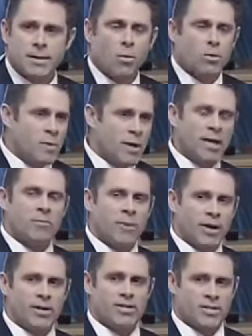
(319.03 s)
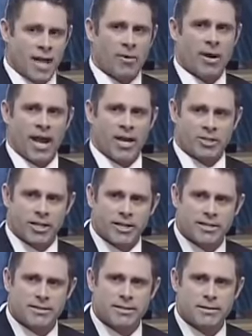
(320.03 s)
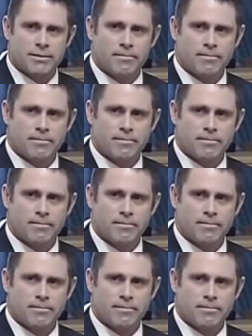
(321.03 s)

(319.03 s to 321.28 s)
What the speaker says: was being compared to segregationists.